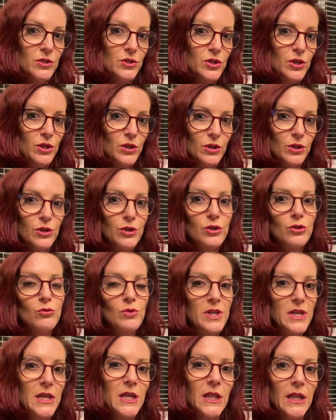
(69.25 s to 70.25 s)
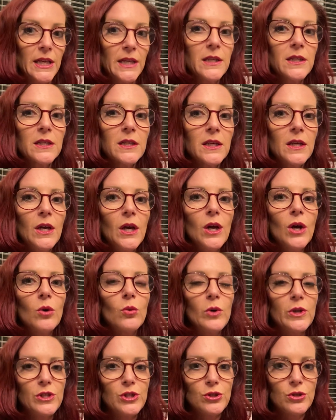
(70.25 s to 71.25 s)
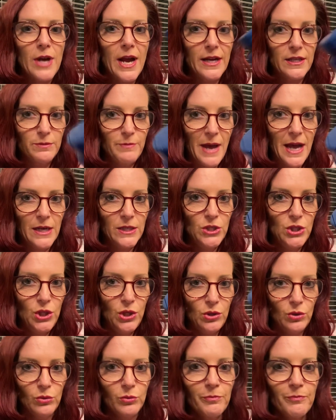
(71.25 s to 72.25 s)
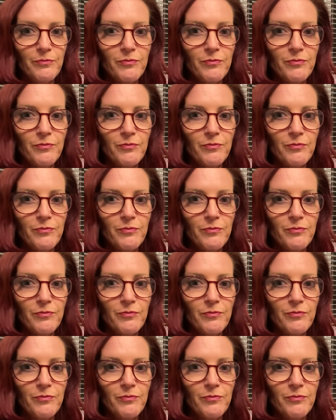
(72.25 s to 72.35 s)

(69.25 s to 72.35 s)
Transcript: to your unique link, which tracks back to you.